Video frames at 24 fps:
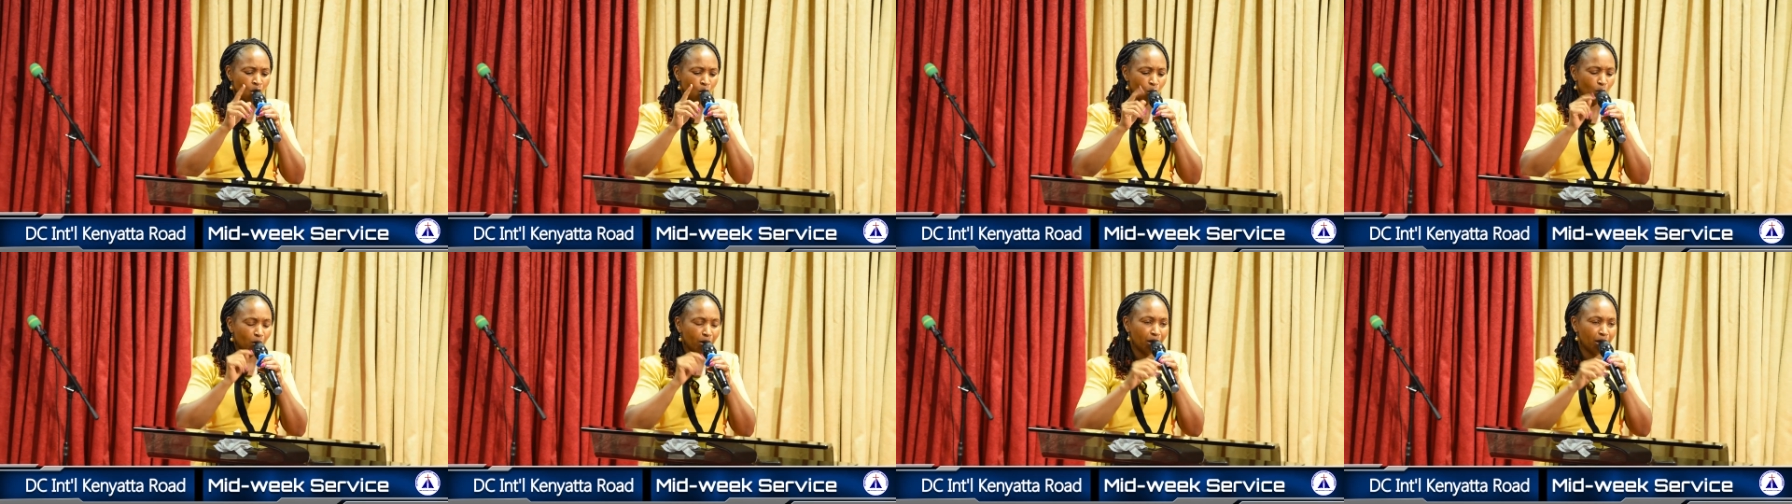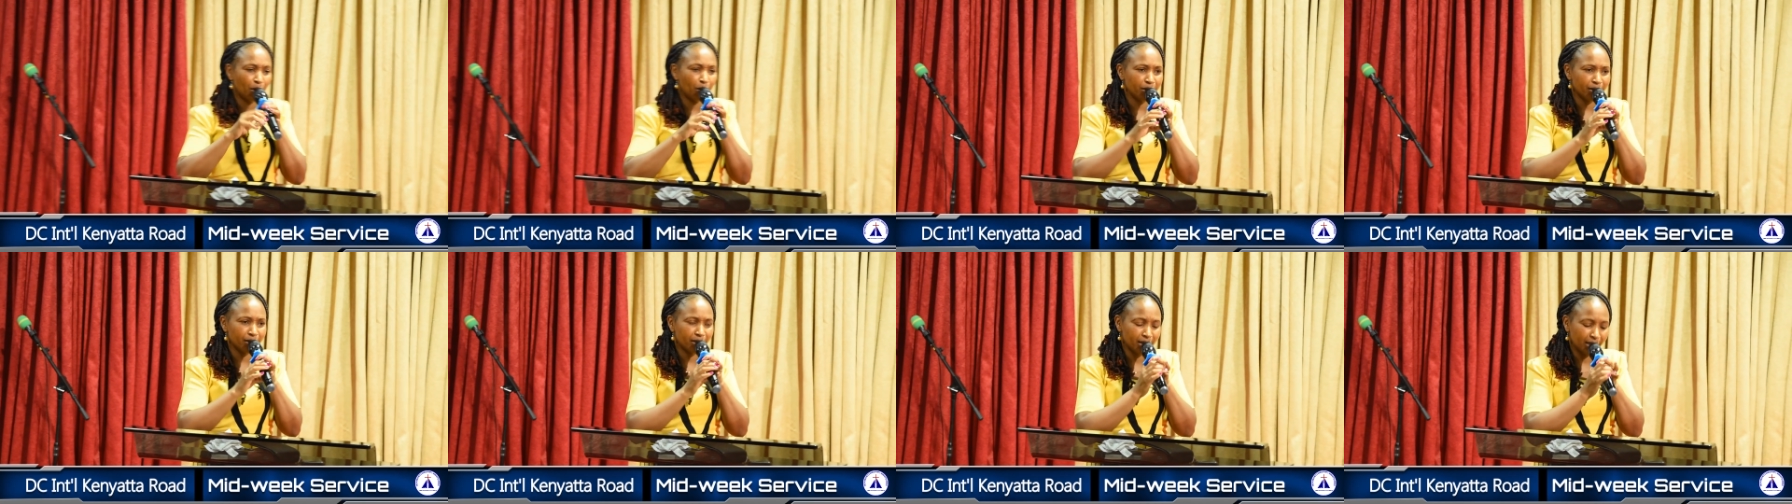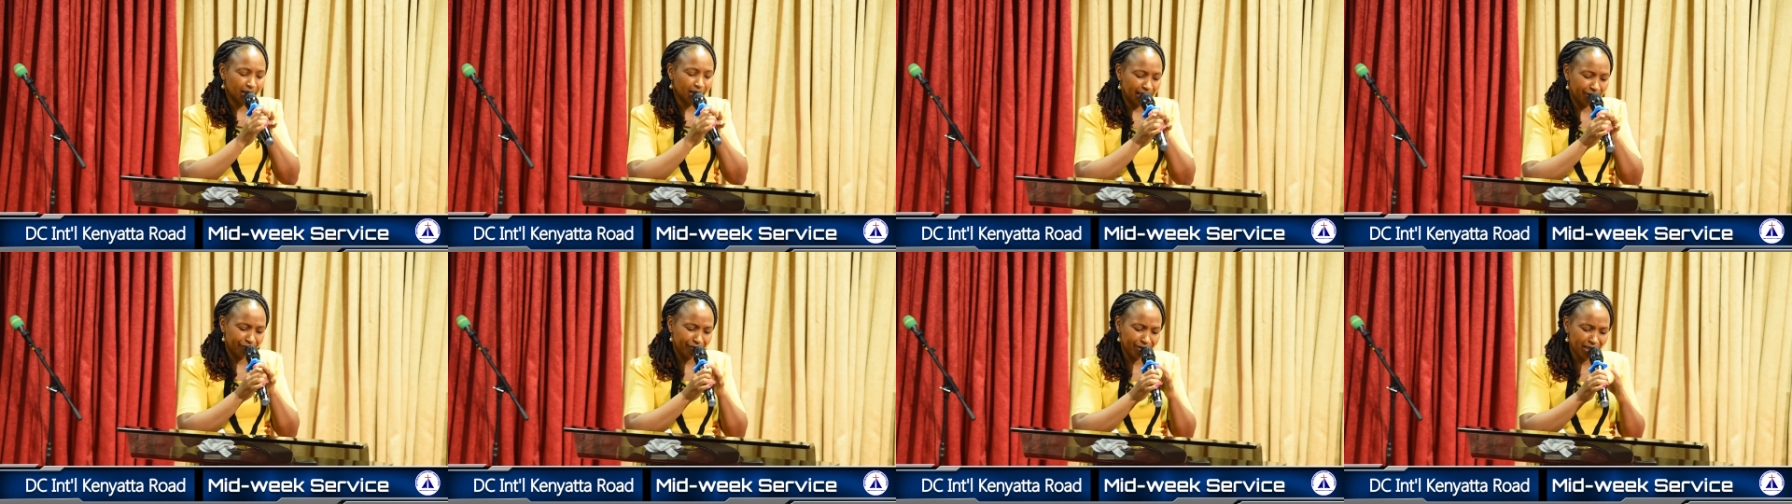When I was
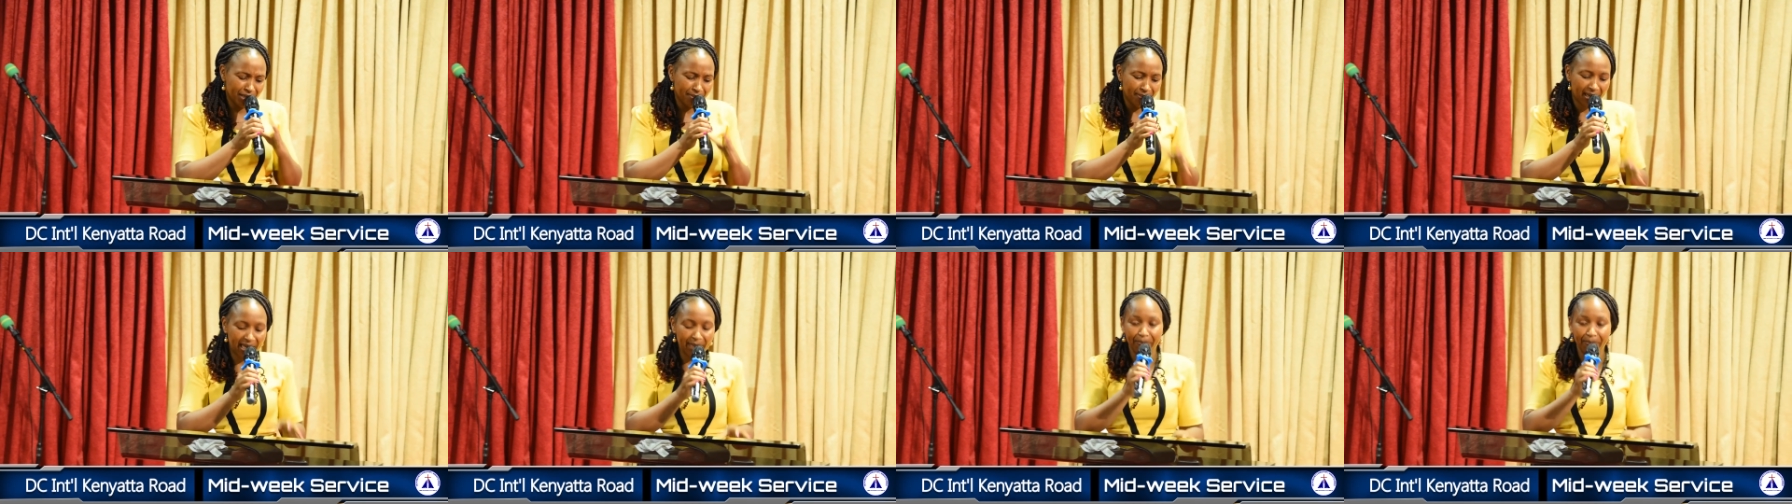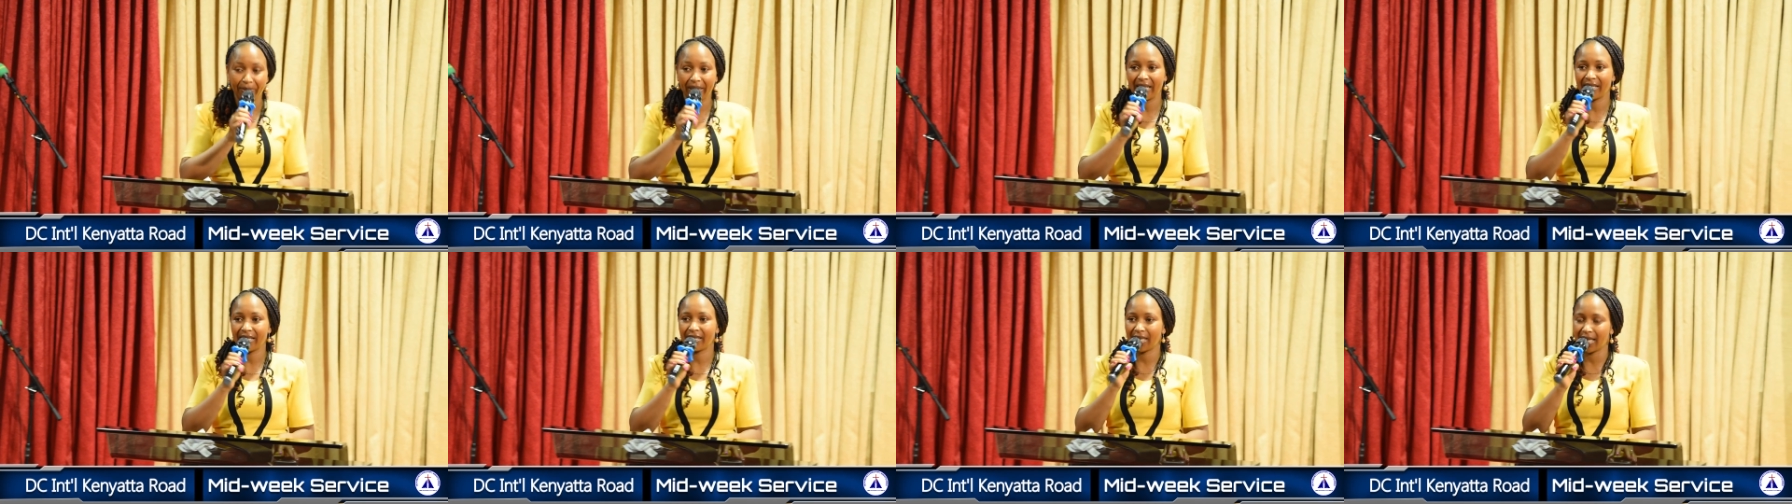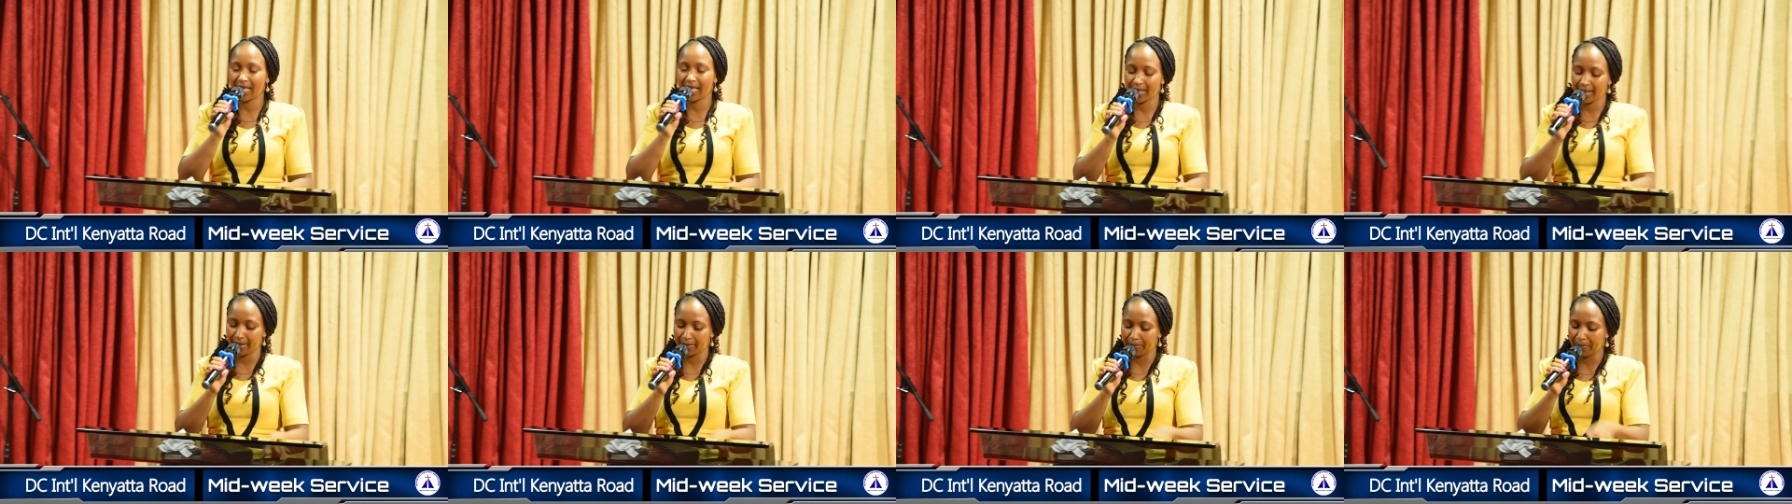leaving my
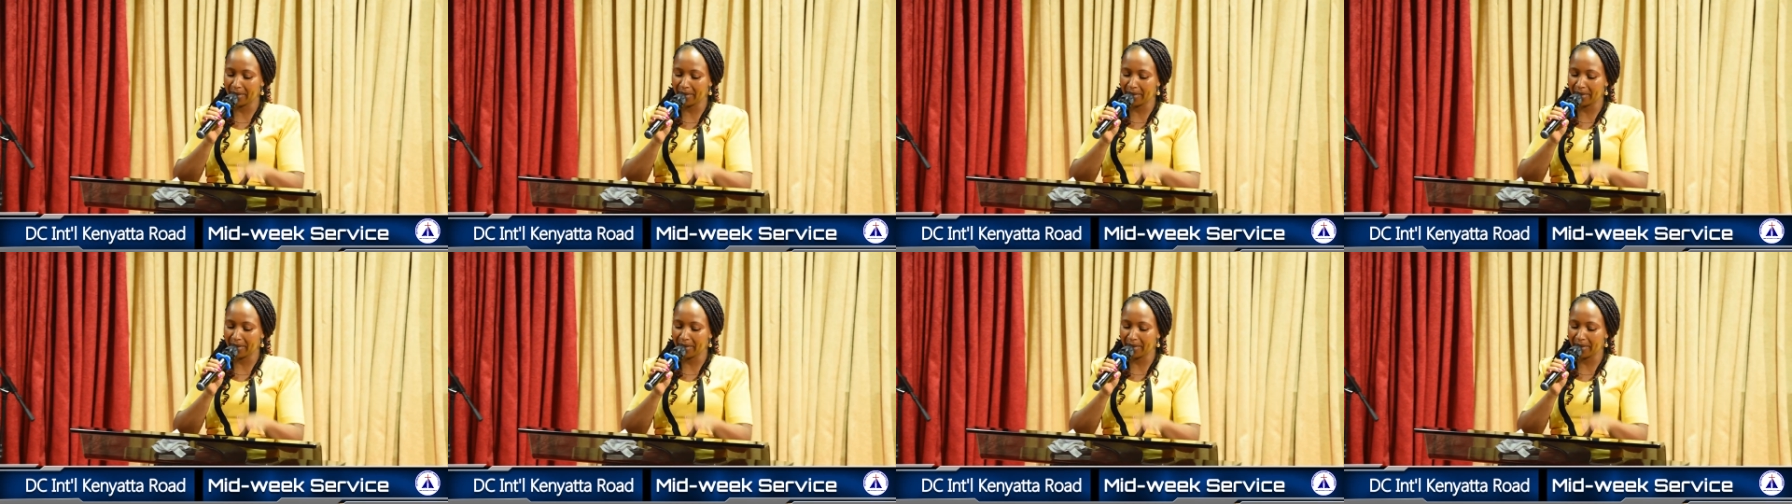precious,